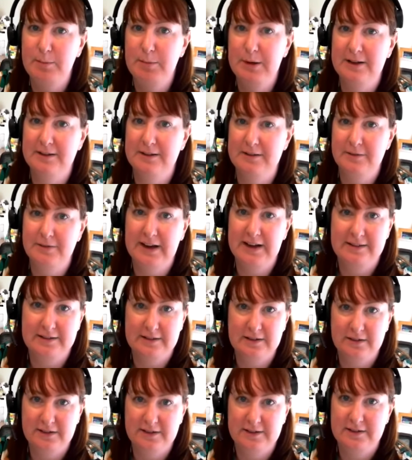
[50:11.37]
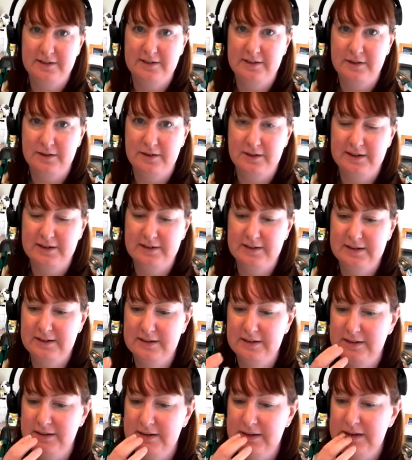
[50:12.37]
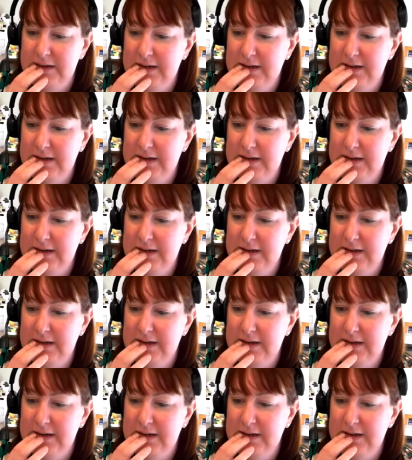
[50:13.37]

Because of how serious this conduct is.